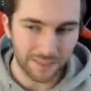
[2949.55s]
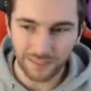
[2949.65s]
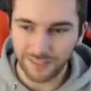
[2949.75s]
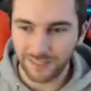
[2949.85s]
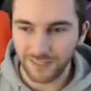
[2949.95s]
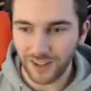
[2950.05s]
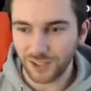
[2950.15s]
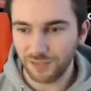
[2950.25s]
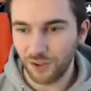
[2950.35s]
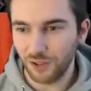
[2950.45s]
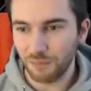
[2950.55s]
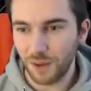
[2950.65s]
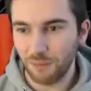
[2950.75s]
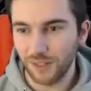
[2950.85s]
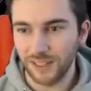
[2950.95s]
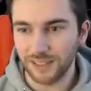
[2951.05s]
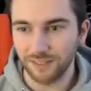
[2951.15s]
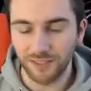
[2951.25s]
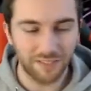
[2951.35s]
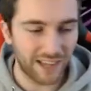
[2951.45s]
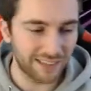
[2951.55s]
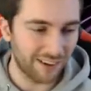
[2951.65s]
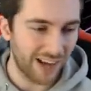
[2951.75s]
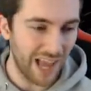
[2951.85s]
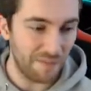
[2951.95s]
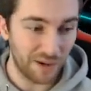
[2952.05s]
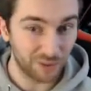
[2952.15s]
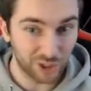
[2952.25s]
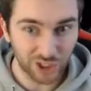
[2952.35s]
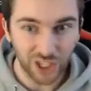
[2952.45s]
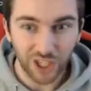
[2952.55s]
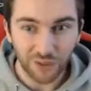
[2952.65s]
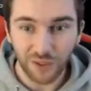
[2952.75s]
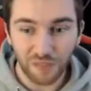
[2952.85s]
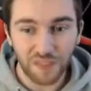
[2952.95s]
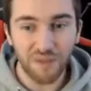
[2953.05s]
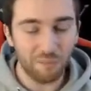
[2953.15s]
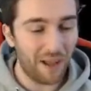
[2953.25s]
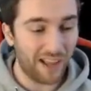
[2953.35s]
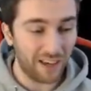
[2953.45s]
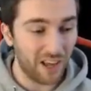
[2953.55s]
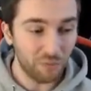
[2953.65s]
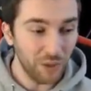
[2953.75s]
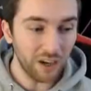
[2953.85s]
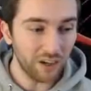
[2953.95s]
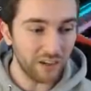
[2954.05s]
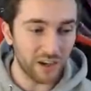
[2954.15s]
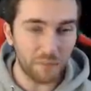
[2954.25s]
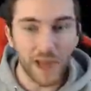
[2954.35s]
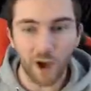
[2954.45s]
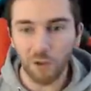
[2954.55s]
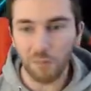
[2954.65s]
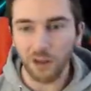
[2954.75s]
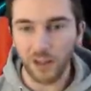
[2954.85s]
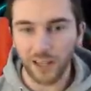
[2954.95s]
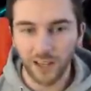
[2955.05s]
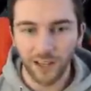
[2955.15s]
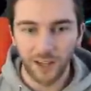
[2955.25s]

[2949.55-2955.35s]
Such fond memories of, of that time, and it was when you think back, like if we loaded up now, we'd be like,